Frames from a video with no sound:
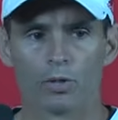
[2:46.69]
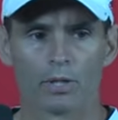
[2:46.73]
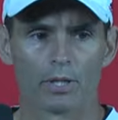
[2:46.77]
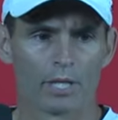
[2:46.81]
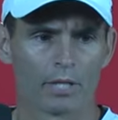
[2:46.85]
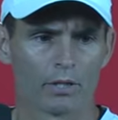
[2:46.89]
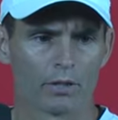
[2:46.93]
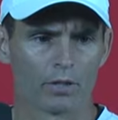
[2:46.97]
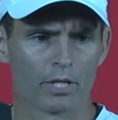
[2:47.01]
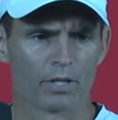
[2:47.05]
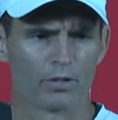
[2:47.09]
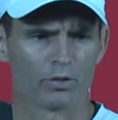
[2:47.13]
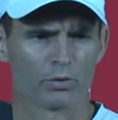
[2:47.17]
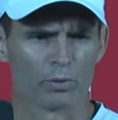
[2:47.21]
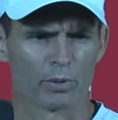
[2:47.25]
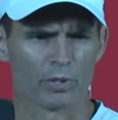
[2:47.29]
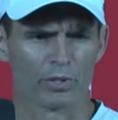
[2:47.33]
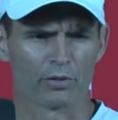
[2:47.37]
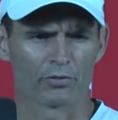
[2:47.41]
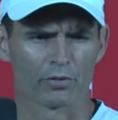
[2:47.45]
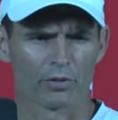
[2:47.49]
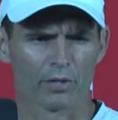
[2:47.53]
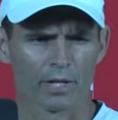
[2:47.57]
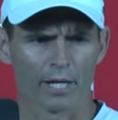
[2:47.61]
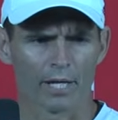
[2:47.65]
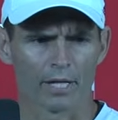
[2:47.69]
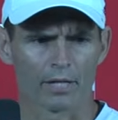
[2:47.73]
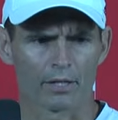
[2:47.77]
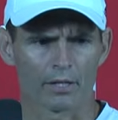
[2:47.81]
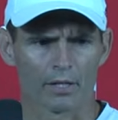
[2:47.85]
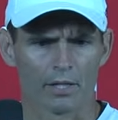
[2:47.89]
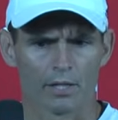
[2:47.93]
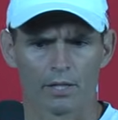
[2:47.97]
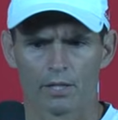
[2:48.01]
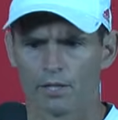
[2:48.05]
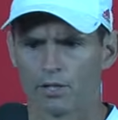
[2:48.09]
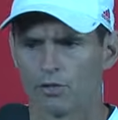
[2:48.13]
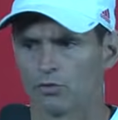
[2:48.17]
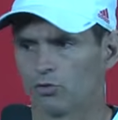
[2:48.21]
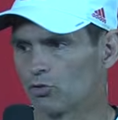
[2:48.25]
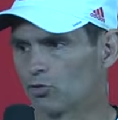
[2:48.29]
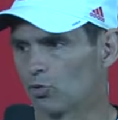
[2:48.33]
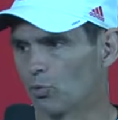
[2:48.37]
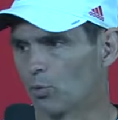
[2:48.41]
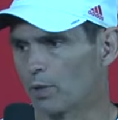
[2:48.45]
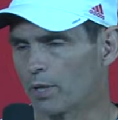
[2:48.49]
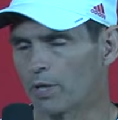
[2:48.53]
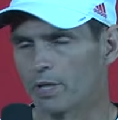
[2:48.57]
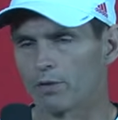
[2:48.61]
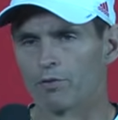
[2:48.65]
And the reason that is just so
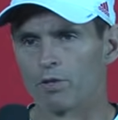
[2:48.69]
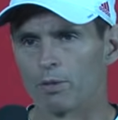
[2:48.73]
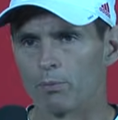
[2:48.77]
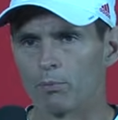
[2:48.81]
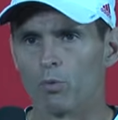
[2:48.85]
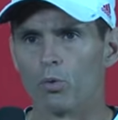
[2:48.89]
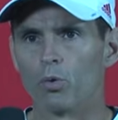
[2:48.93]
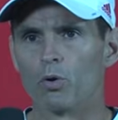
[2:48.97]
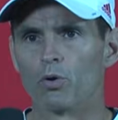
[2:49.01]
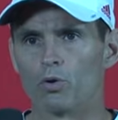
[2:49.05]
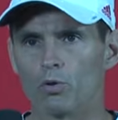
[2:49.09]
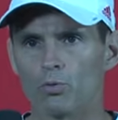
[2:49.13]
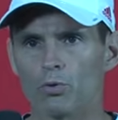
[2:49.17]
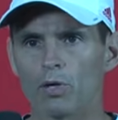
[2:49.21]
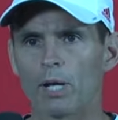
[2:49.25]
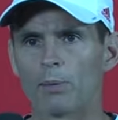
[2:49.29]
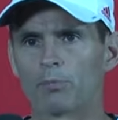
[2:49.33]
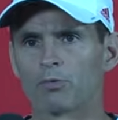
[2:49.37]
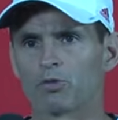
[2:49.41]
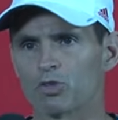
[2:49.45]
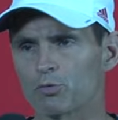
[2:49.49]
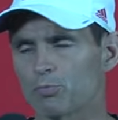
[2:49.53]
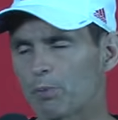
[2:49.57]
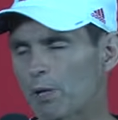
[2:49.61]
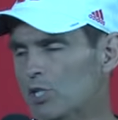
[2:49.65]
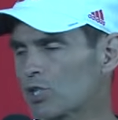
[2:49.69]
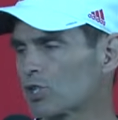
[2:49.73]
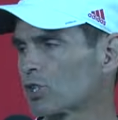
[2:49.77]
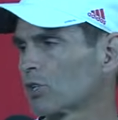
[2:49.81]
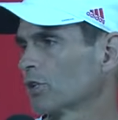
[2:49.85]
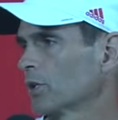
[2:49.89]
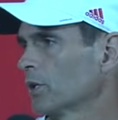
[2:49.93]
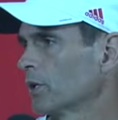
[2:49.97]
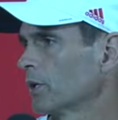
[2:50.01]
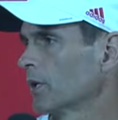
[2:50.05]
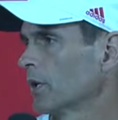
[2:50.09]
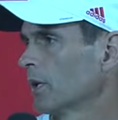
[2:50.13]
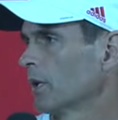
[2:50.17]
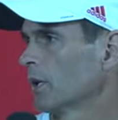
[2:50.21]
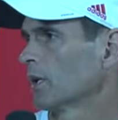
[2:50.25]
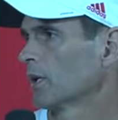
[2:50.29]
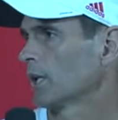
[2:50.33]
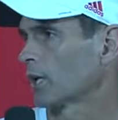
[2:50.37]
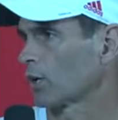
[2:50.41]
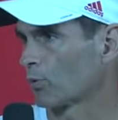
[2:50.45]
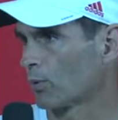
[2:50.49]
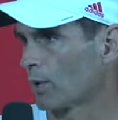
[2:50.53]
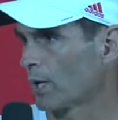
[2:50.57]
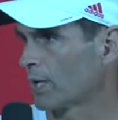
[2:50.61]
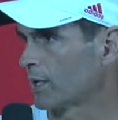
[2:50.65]
we can give him more of the reps, especially
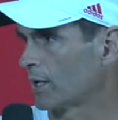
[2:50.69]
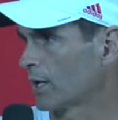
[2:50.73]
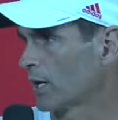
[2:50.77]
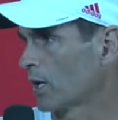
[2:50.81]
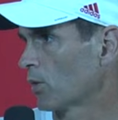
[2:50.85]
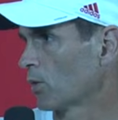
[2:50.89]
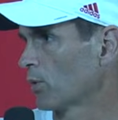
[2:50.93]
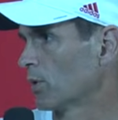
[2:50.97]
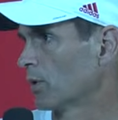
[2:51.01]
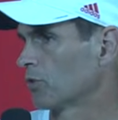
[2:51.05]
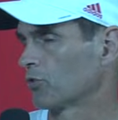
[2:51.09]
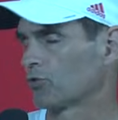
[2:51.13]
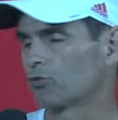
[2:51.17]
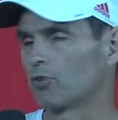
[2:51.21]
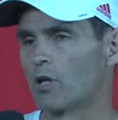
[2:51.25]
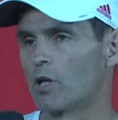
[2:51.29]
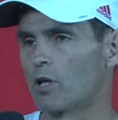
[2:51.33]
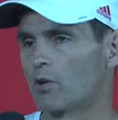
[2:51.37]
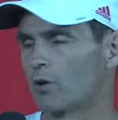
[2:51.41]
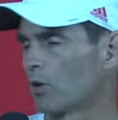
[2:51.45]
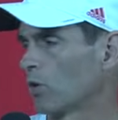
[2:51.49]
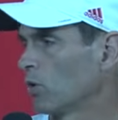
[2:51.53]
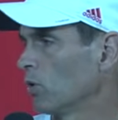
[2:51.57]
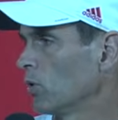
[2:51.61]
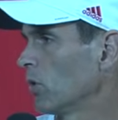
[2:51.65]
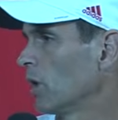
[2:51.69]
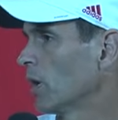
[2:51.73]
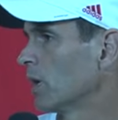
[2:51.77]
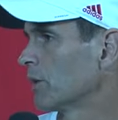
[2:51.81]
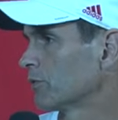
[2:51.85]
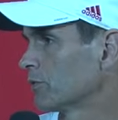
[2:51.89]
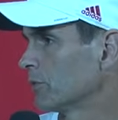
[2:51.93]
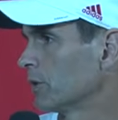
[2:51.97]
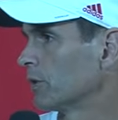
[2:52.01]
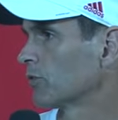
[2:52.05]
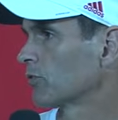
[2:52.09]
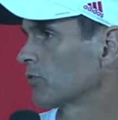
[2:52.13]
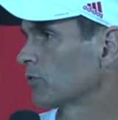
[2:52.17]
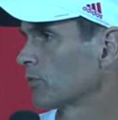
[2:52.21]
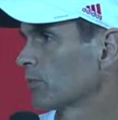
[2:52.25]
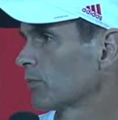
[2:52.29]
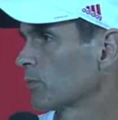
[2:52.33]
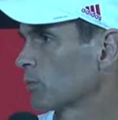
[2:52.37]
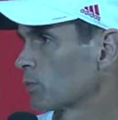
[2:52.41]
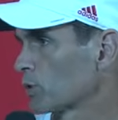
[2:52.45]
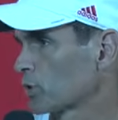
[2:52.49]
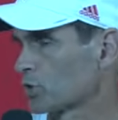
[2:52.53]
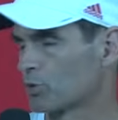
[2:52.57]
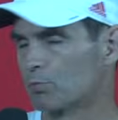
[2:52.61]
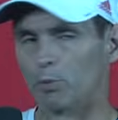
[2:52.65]
like right now we're installing our whole offense.
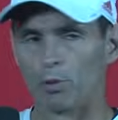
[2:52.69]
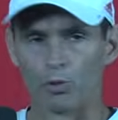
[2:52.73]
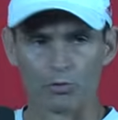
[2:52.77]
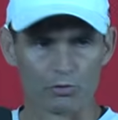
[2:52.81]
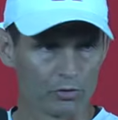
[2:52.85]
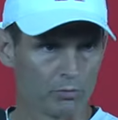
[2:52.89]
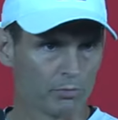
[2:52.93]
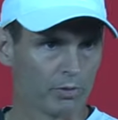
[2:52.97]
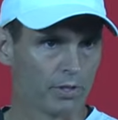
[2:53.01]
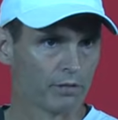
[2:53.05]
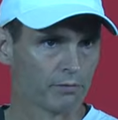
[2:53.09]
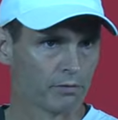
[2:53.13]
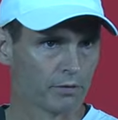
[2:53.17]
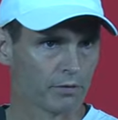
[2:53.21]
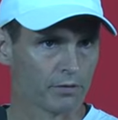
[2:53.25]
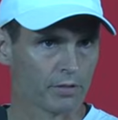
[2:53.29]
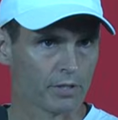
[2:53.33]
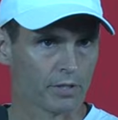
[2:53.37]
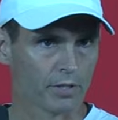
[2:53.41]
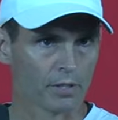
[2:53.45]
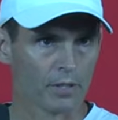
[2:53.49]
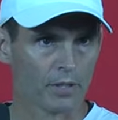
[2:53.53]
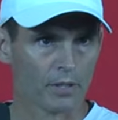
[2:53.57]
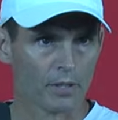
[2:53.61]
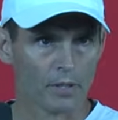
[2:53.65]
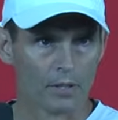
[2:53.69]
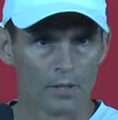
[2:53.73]
We're exposing him to everything.